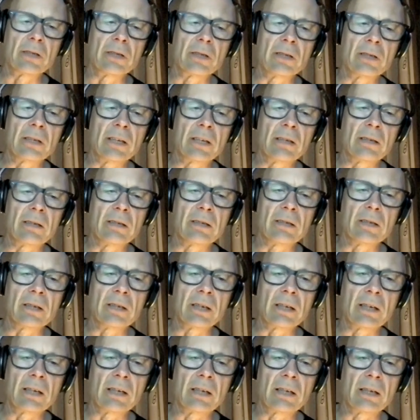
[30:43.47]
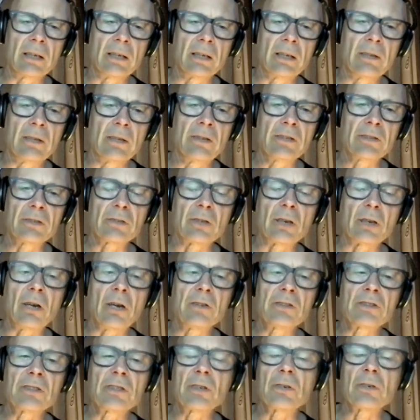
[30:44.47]
And this
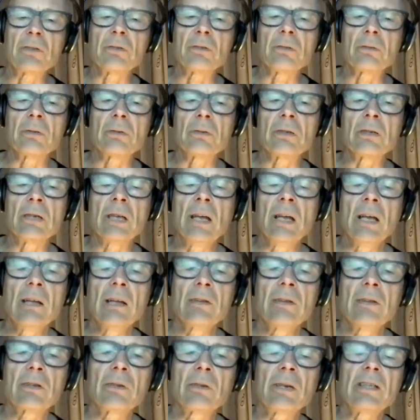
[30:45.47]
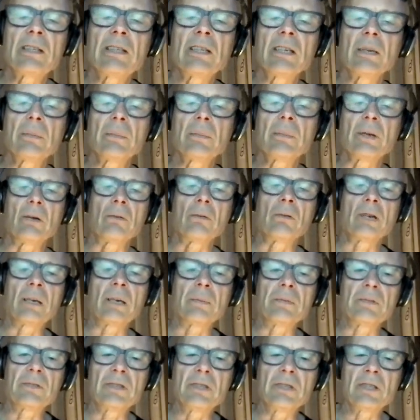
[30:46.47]
also, the great thing about what
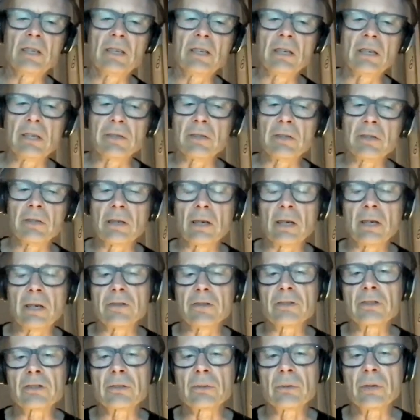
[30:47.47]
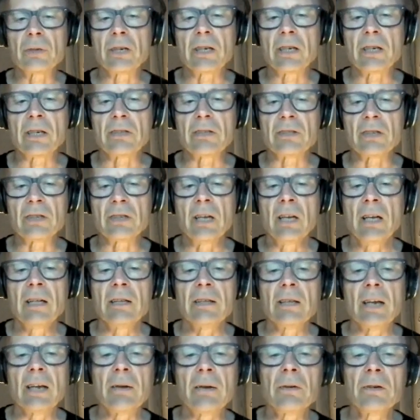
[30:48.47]
I'm seeing on the screen is
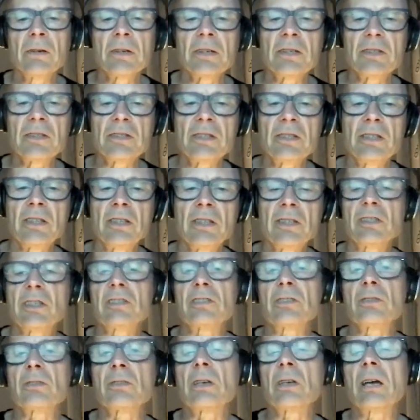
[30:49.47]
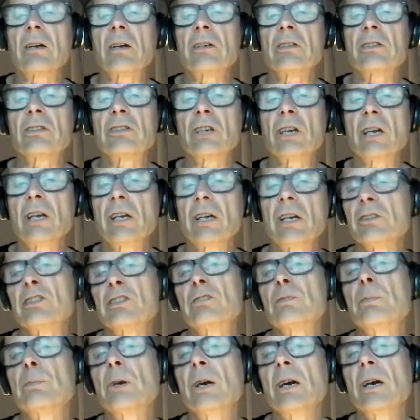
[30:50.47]
I really see this as a giant
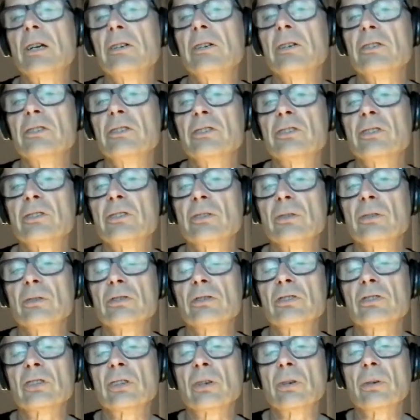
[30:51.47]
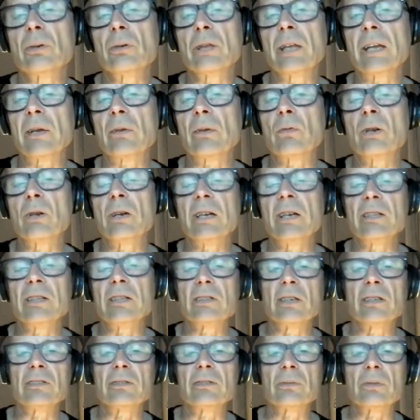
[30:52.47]
sponge too. So like when
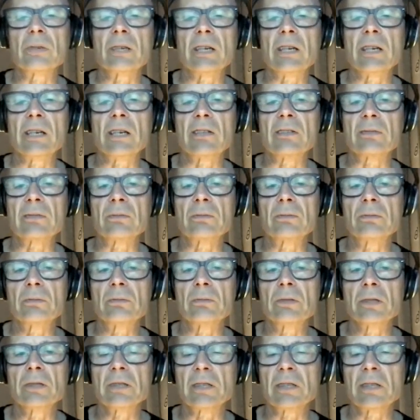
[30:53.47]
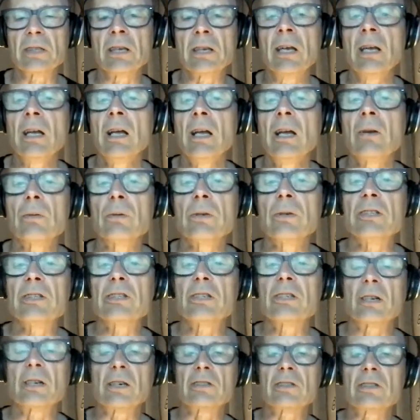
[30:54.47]
it does rain, it's really gonna
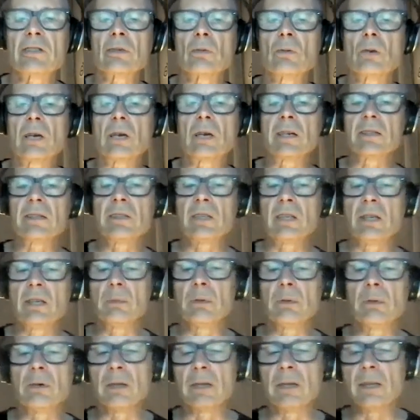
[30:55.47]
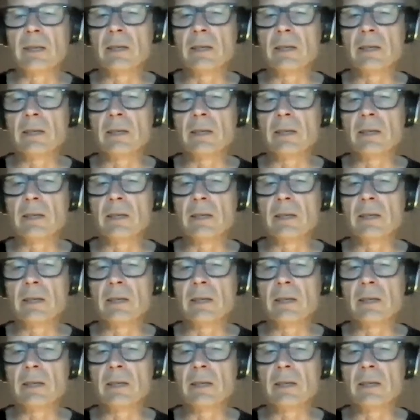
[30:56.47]
recharge the water table.